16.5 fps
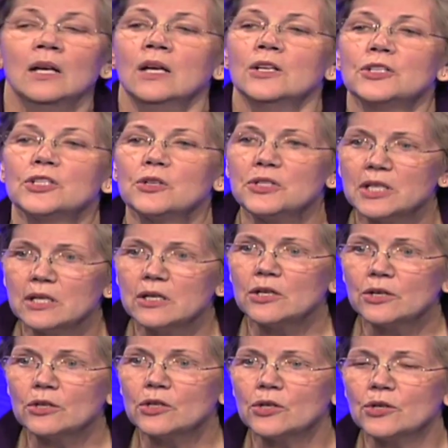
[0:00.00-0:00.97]
So
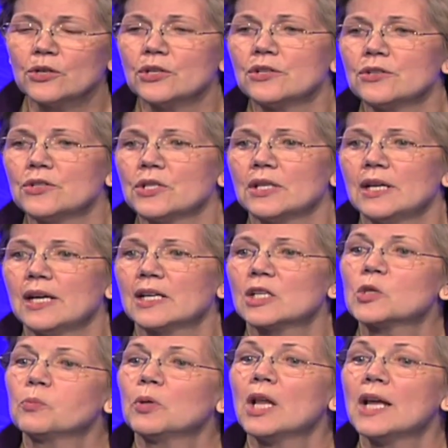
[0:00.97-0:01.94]
Senator Cruz
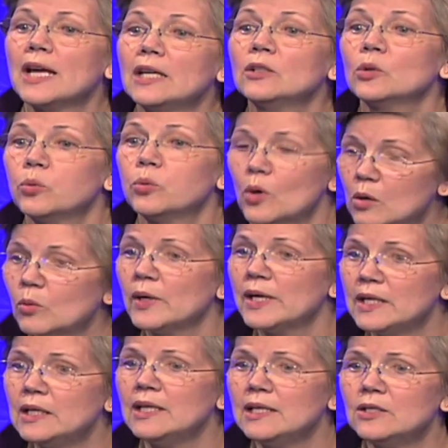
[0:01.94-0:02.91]
explained what
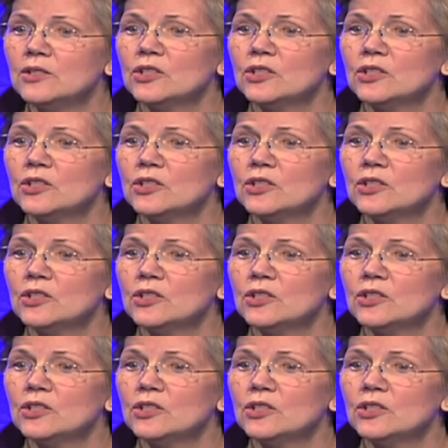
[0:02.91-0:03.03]
we need